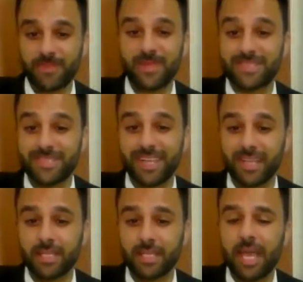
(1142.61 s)
The
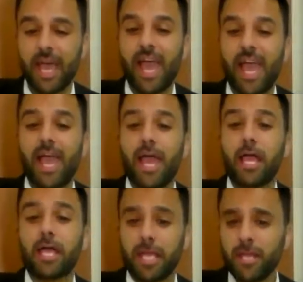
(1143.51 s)
second,
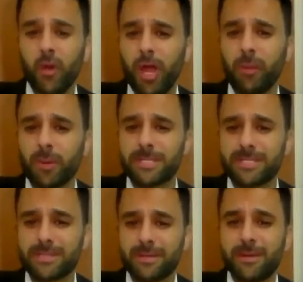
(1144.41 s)
can you help
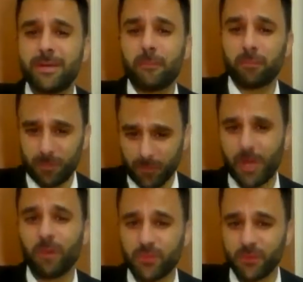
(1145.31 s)
us
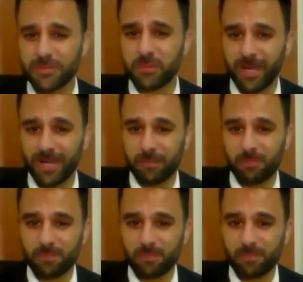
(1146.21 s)
come to Israel?